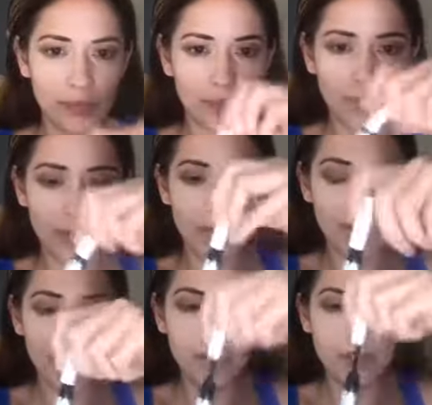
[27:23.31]

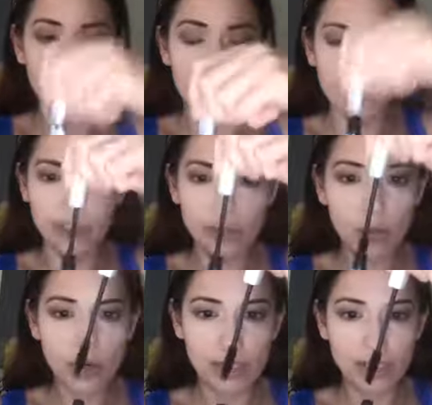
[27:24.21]
Okay, this is our
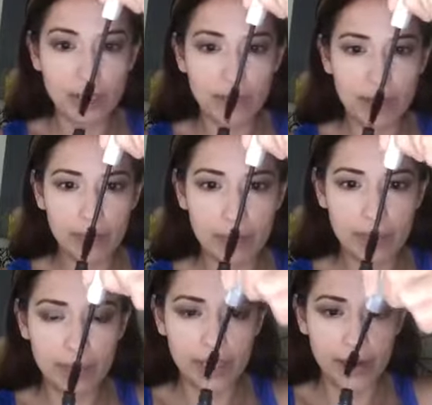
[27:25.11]
One Step Fiber
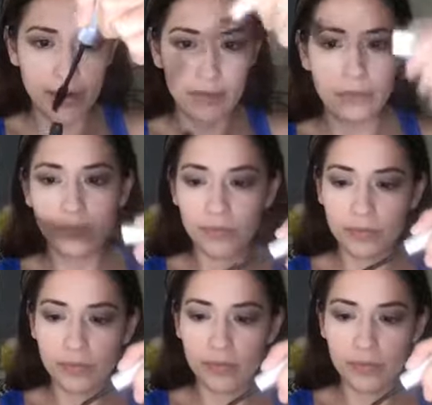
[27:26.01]
mascara.
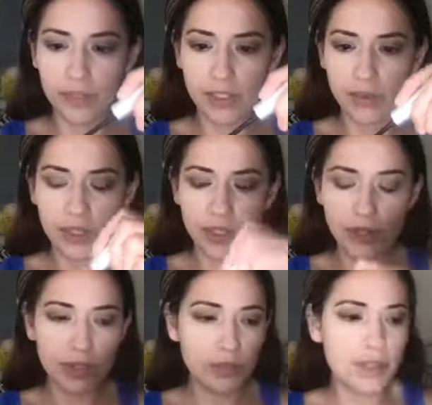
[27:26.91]
Is this one the
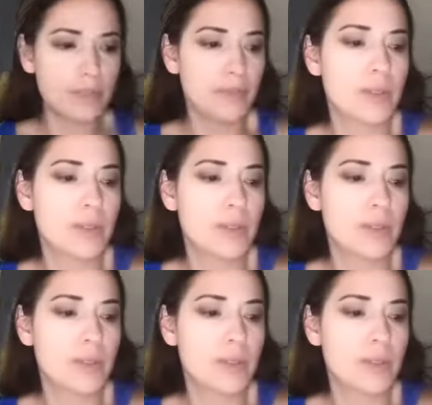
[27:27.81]
newest one?